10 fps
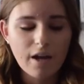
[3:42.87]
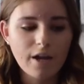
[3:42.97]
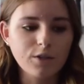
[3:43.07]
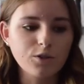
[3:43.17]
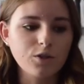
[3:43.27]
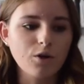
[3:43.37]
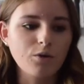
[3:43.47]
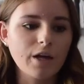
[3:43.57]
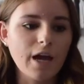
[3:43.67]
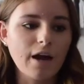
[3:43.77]
And so
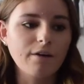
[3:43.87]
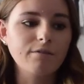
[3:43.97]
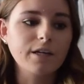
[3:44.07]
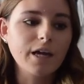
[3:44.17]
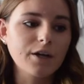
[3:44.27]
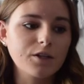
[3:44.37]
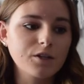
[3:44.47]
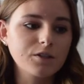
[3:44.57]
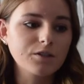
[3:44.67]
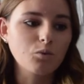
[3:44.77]
they have the
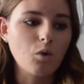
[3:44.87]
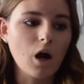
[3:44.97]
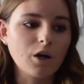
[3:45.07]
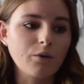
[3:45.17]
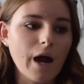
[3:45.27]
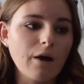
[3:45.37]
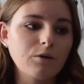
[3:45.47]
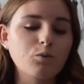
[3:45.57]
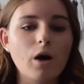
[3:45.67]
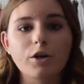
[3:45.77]
characters walk
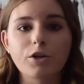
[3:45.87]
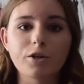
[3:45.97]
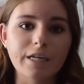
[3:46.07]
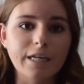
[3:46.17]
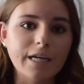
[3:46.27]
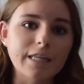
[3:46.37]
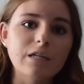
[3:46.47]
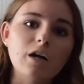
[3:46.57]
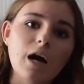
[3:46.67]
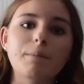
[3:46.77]
around while you're eating, and
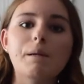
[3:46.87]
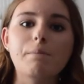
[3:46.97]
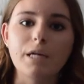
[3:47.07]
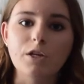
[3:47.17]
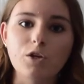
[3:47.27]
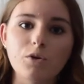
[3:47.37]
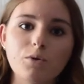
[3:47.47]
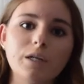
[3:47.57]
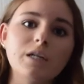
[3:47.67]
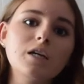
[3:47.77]
they'll come and meet you
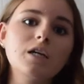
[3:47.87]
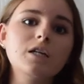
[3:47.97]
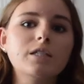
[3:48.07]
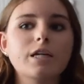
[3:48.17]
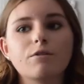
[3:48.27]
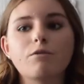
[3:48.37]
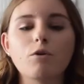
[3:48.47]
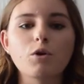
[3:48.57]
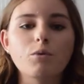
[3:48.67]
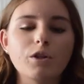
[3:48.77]
and take a
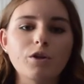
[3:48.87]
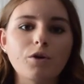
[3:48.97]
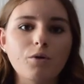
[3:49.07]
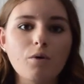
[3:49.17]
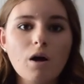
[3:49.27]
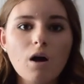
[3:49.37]
photo with you.